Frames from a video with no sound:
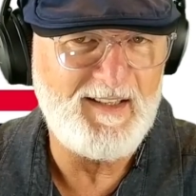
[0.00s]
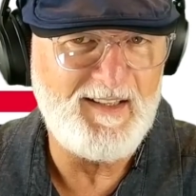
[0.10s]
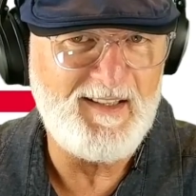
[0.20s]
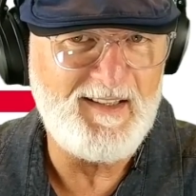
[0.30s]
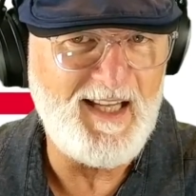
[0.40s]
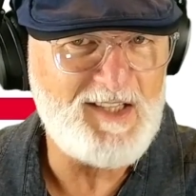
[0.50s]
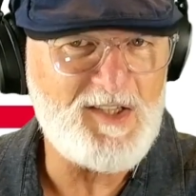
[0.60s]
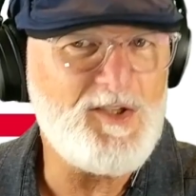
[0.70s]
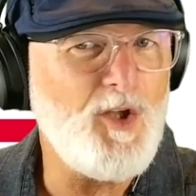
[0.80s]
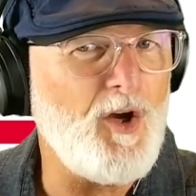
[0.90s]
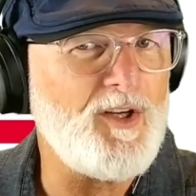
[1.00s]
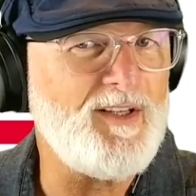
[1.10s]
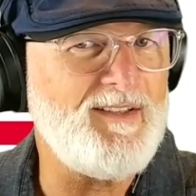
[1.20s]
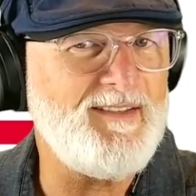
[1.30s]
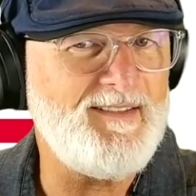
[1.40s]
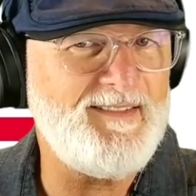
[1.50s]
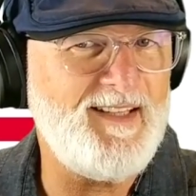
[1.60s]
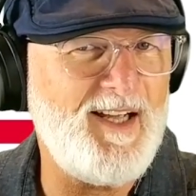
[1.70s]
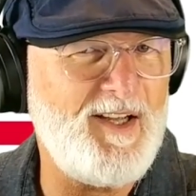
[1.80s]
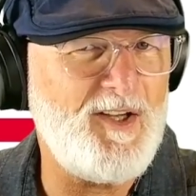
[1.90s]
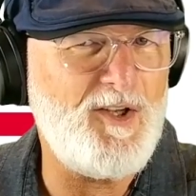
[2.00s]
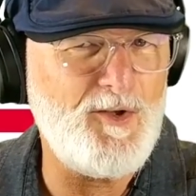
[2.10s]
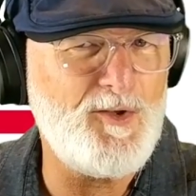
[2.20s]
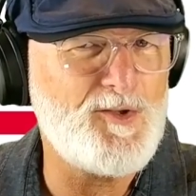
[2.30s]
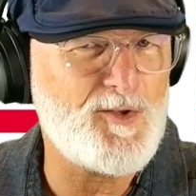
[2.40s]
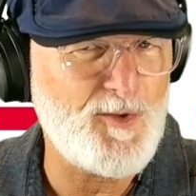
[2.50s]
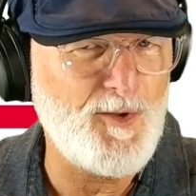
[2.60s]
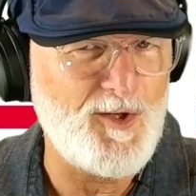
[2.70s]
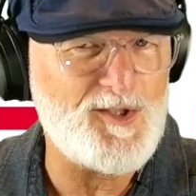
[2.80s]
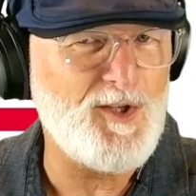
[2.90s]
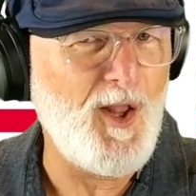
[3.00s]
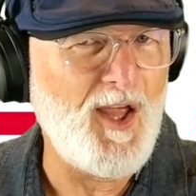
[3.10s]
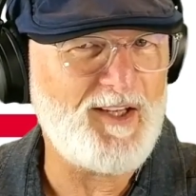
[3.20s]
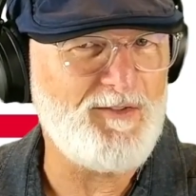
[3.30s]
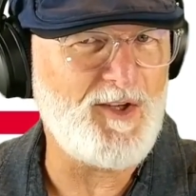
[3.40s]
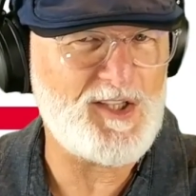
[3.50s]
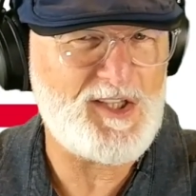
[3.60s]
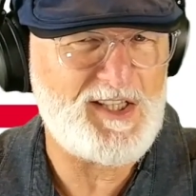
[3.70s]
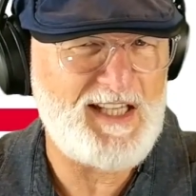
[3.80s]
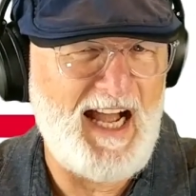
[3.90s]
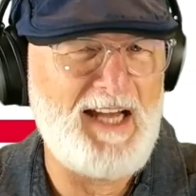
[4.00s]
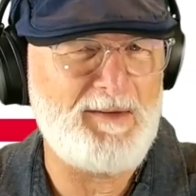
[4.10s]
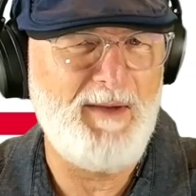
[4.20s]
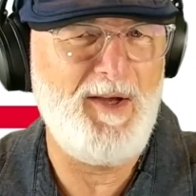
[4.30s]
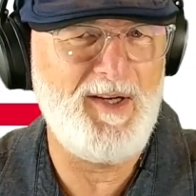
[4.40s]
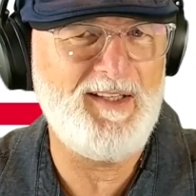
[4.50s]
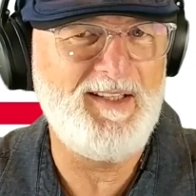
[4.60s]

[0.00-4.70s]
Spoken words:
That's not a huge draw. It's not like you've got a starter motor